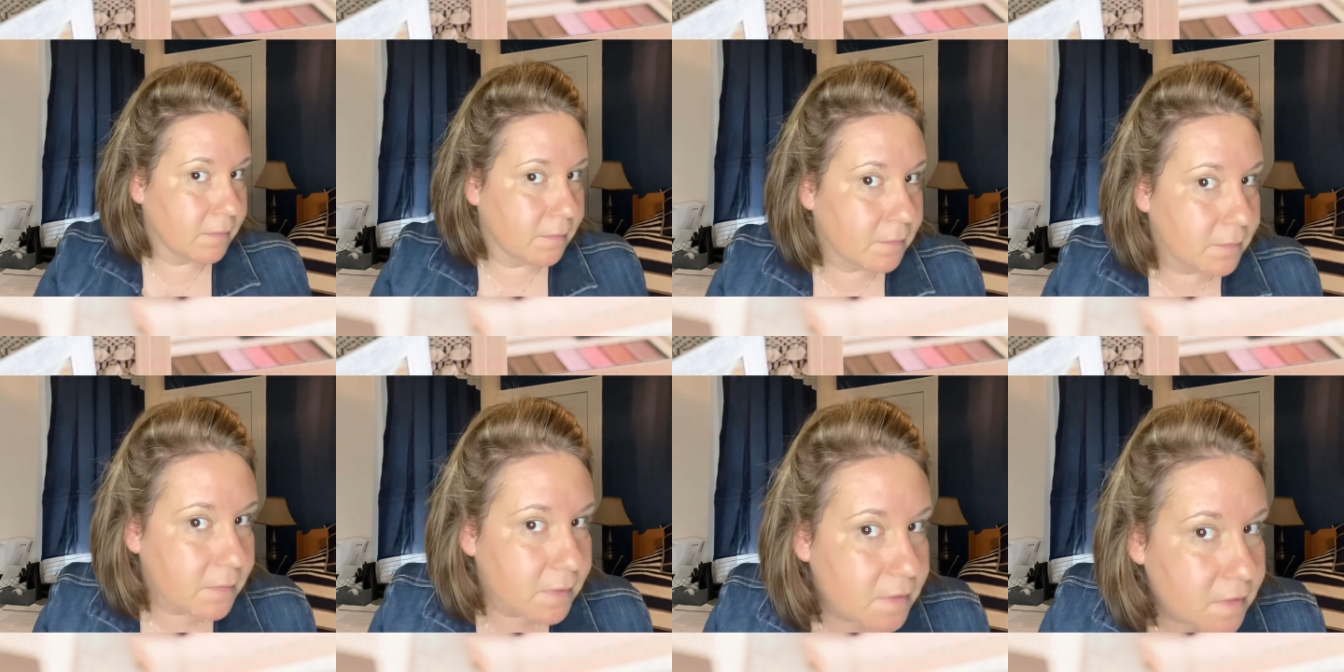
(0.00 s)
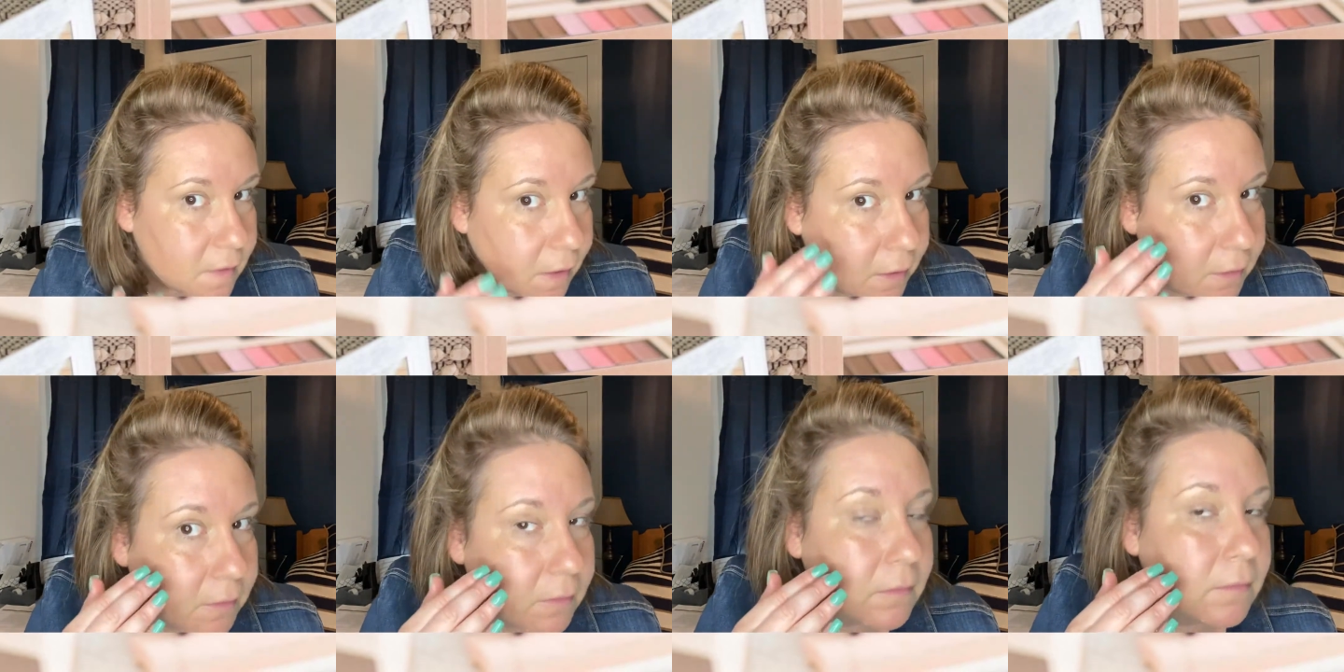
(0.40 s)

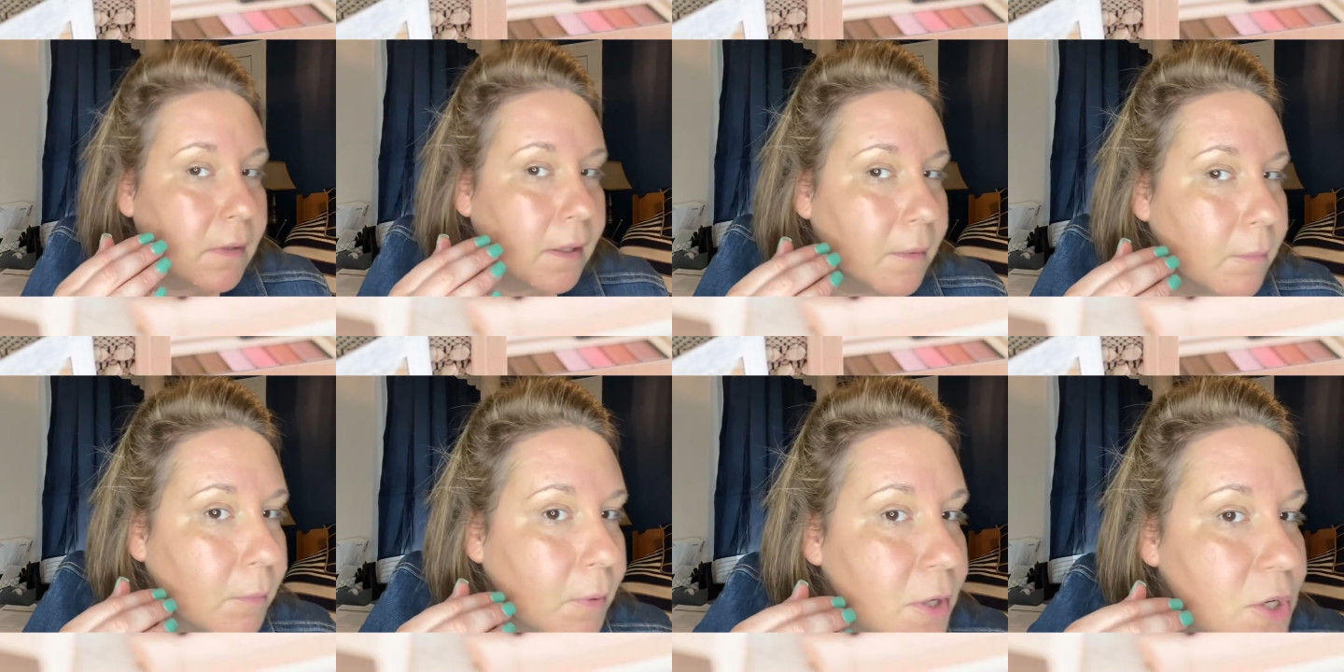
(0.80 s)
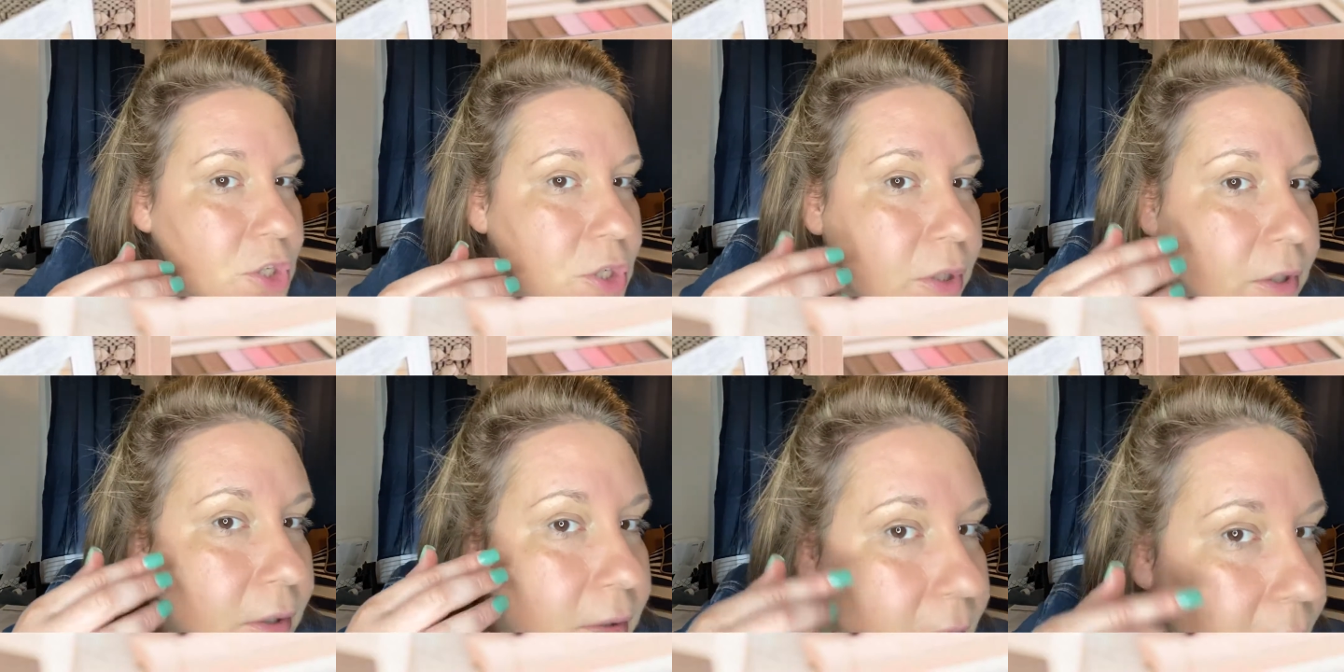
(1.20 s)
sun. I'm not
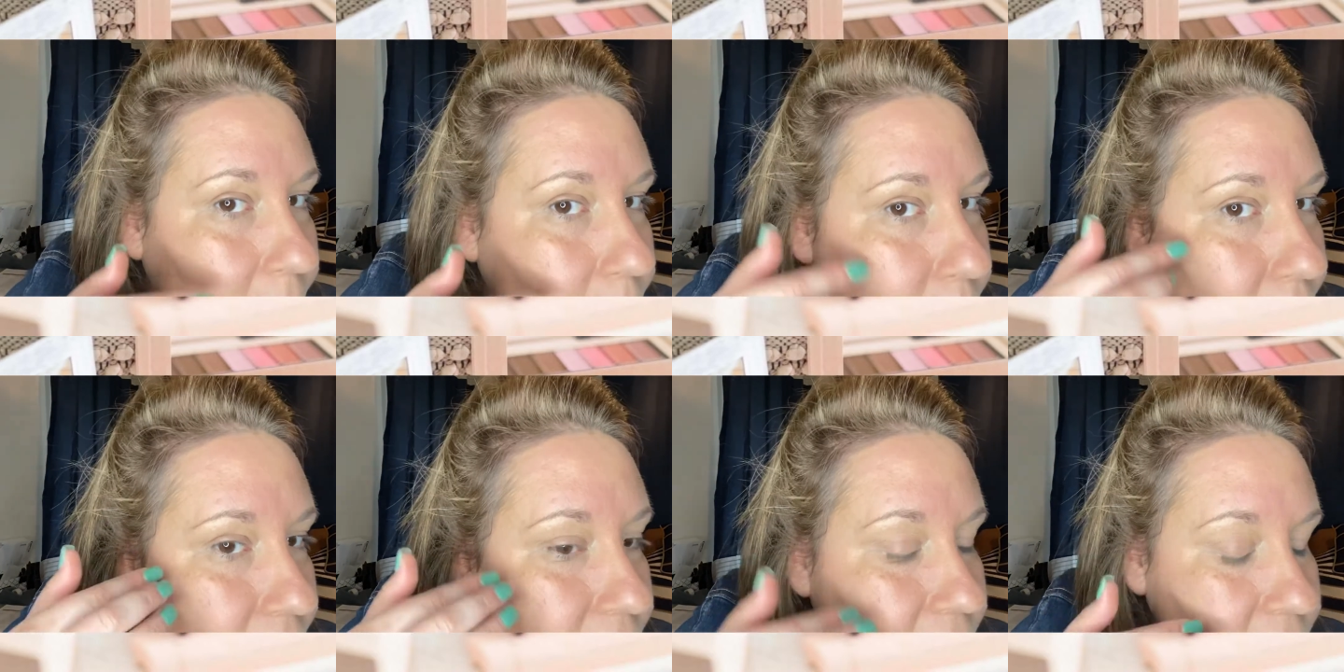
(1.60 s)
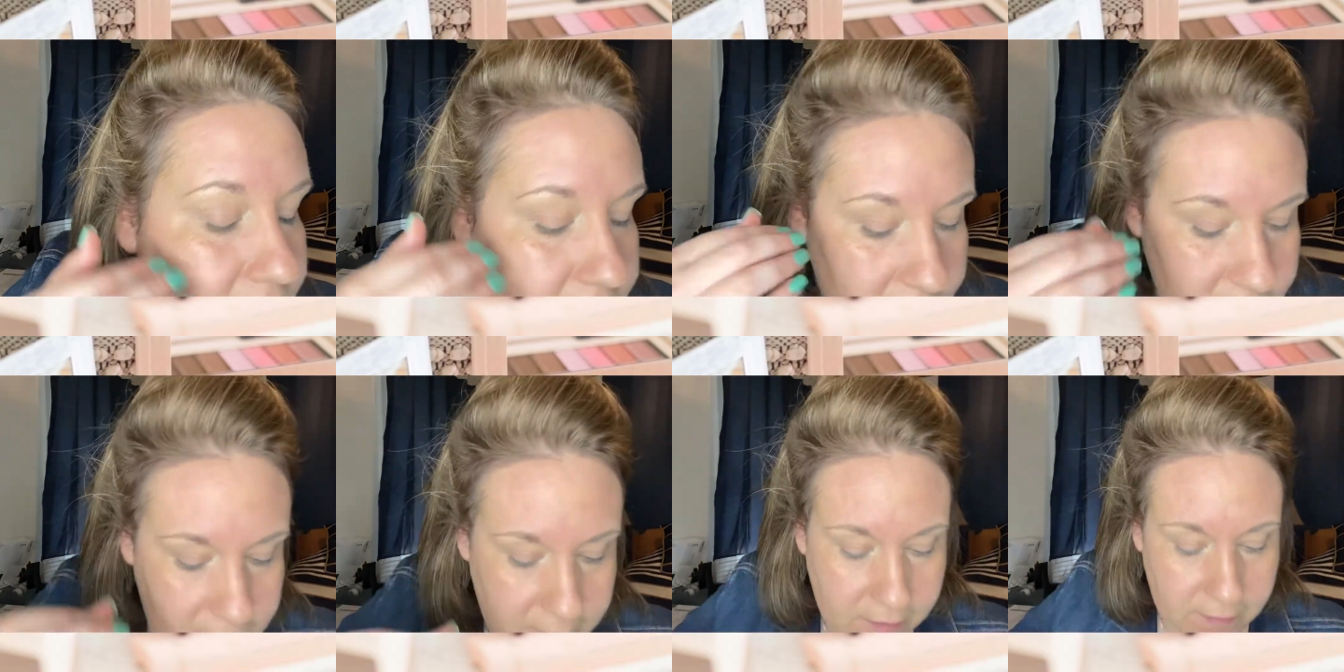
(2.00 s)
sure how well you can
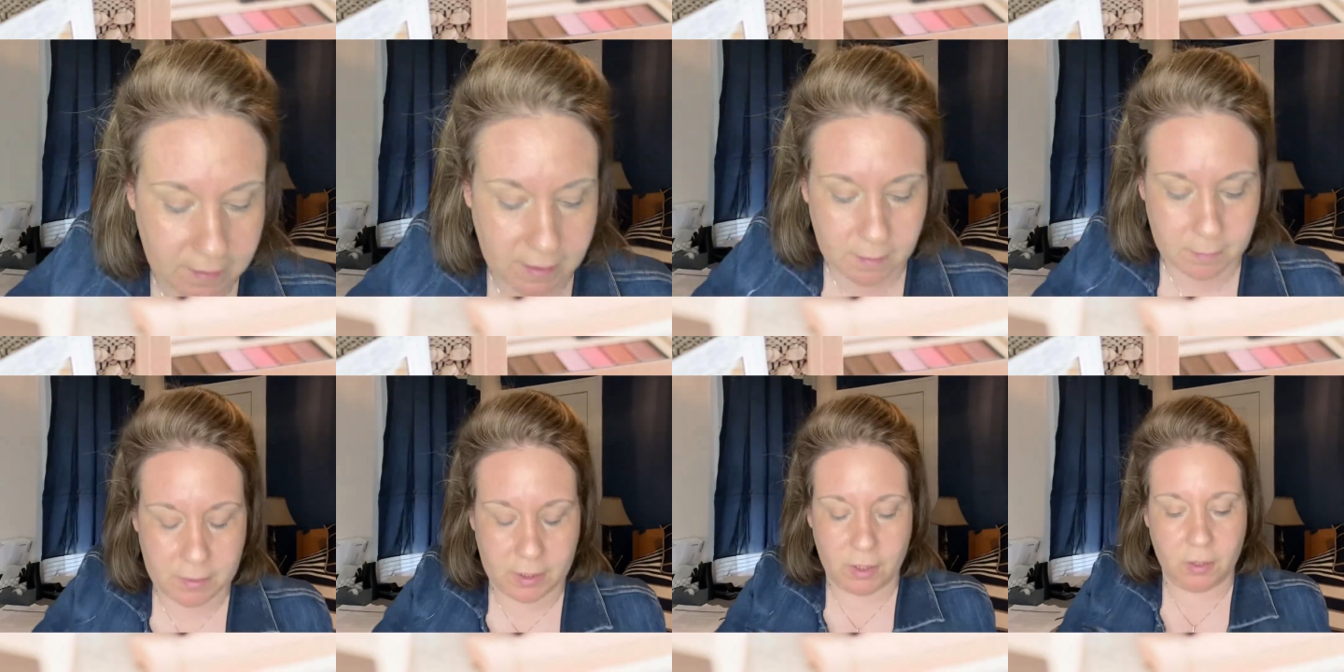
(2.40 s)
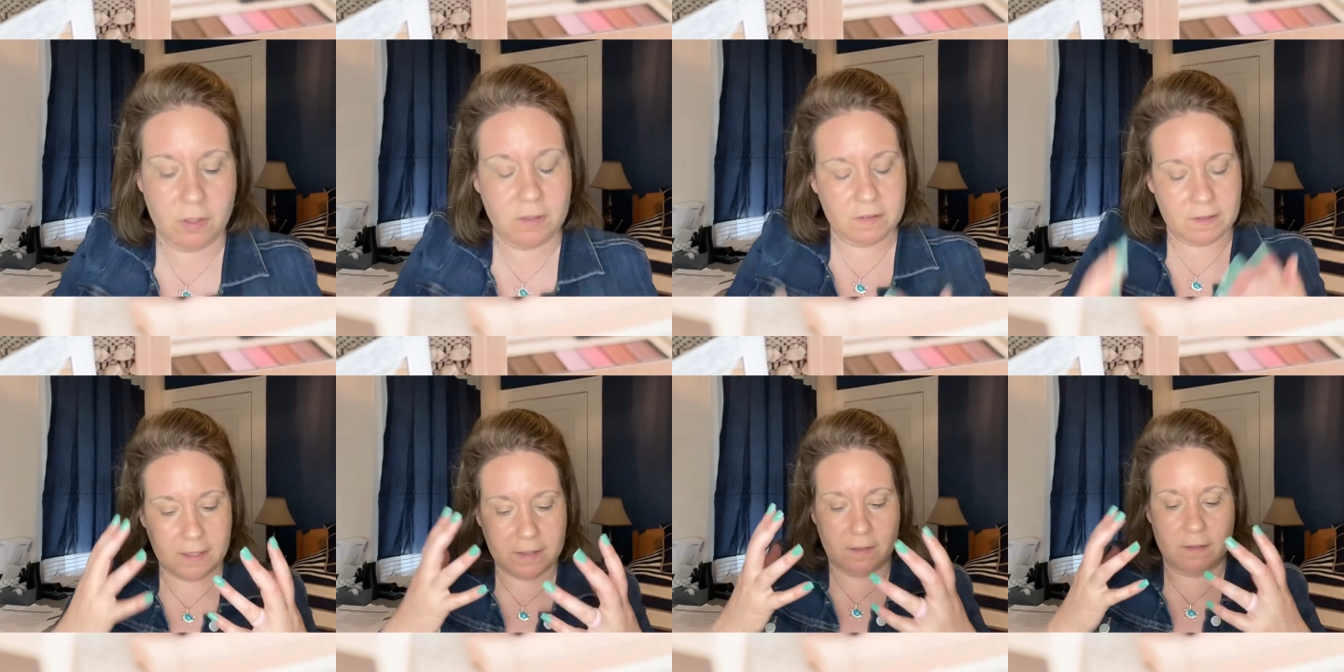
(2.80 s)
see that, but it looks
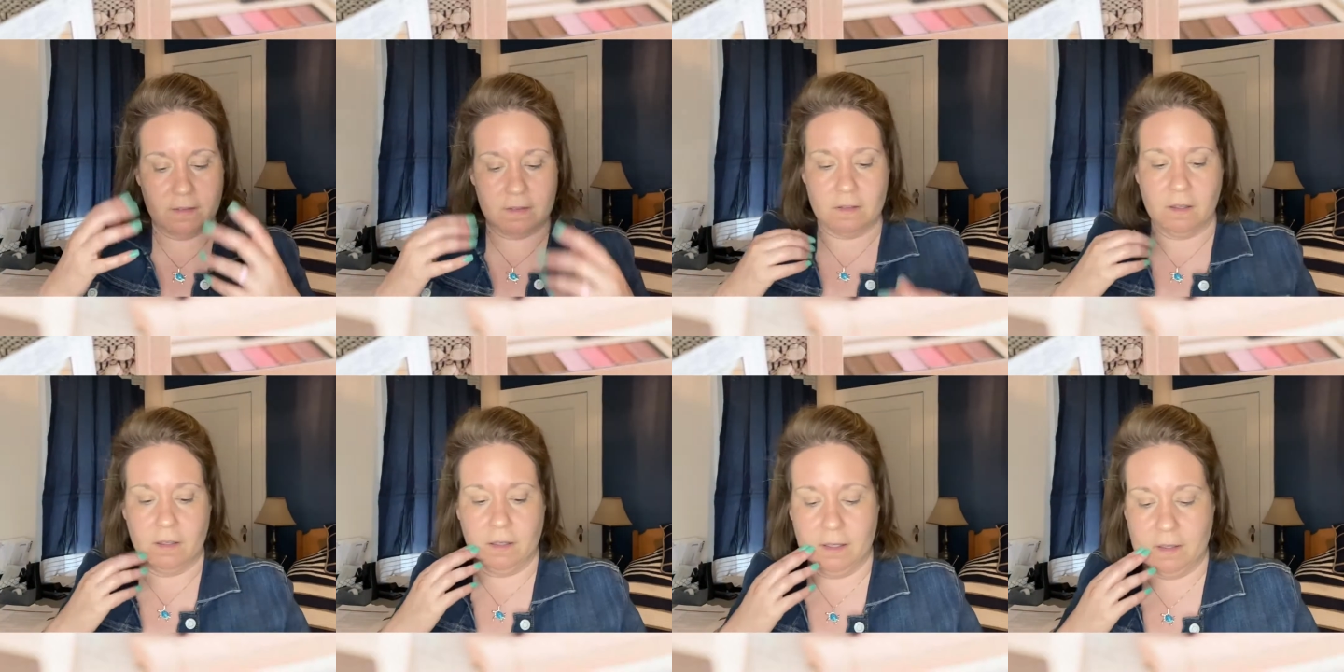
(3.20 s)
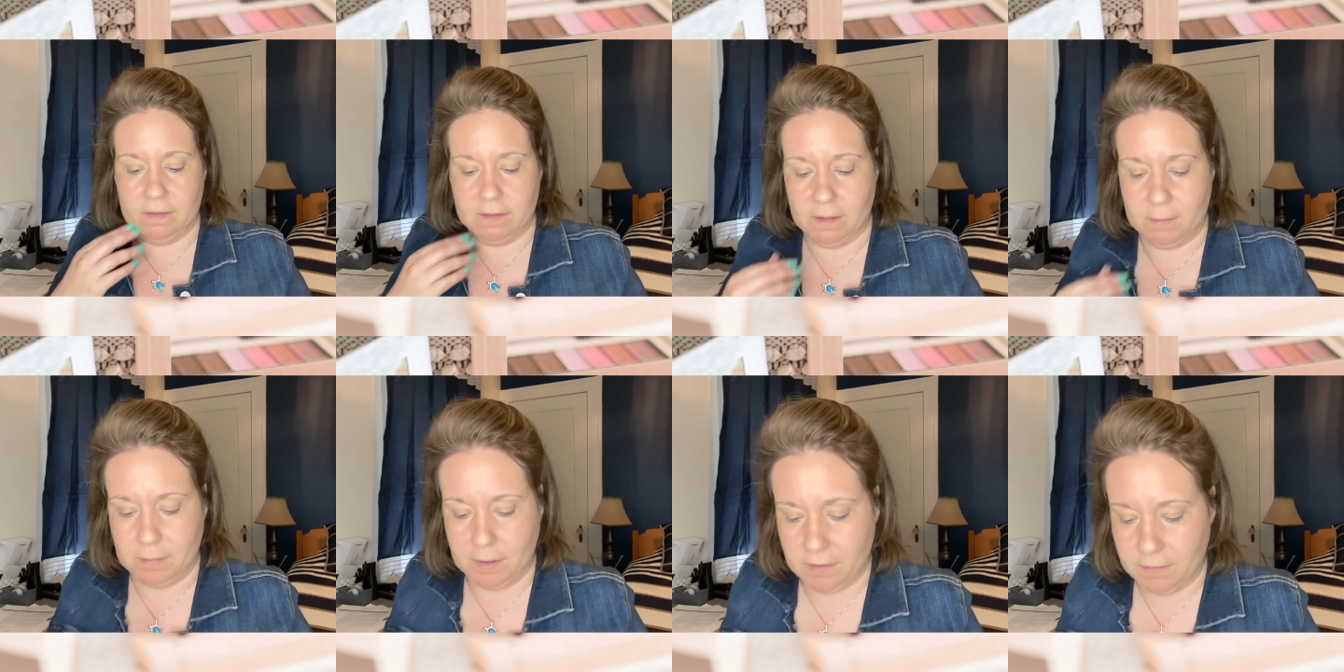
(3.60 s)
like the sun has
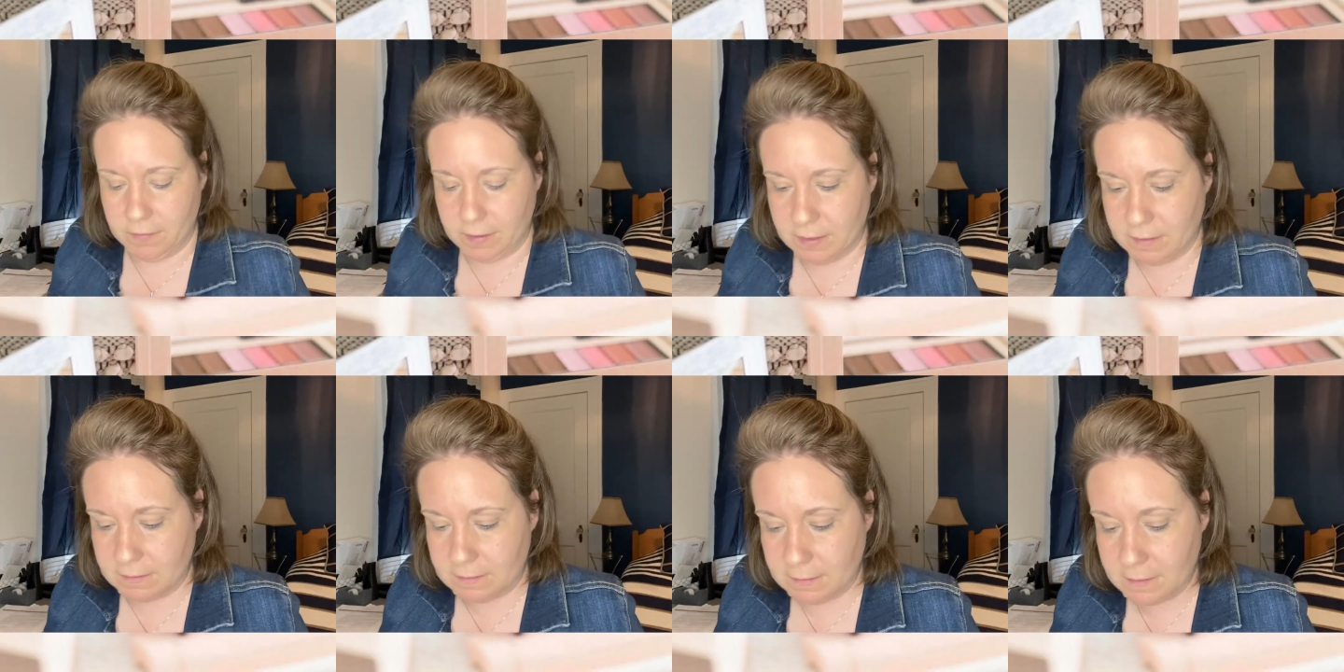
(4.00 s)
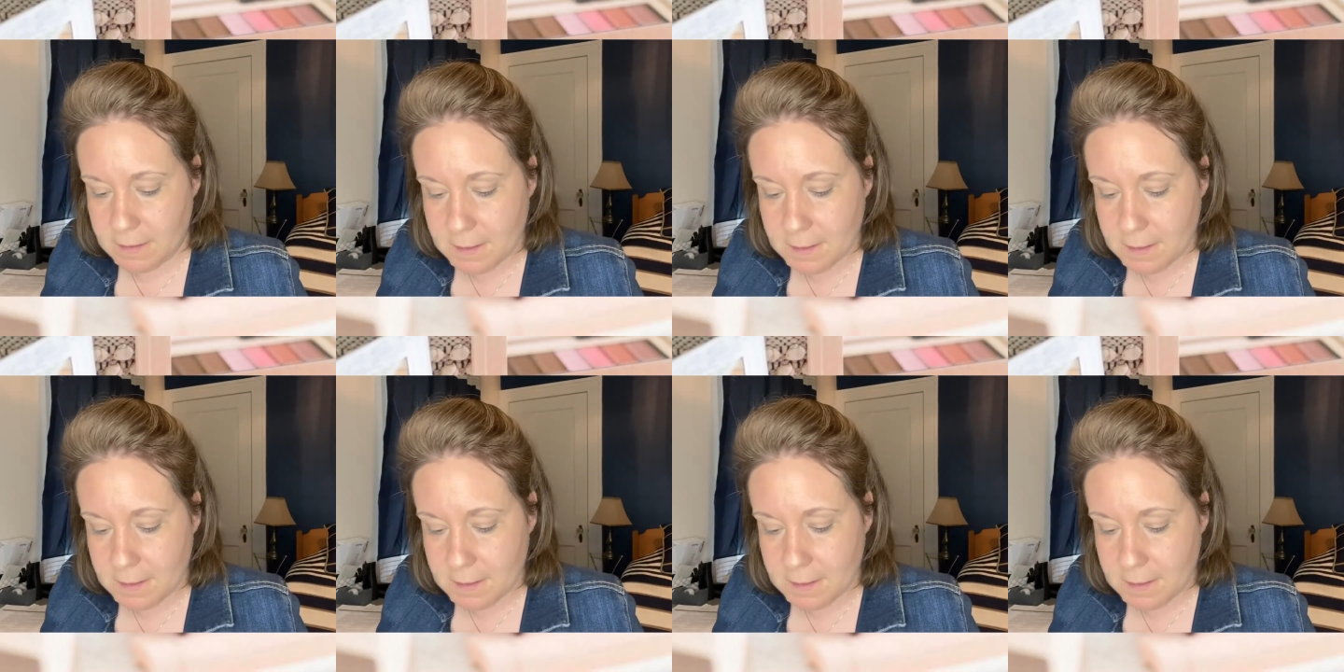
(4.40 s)
hit my face.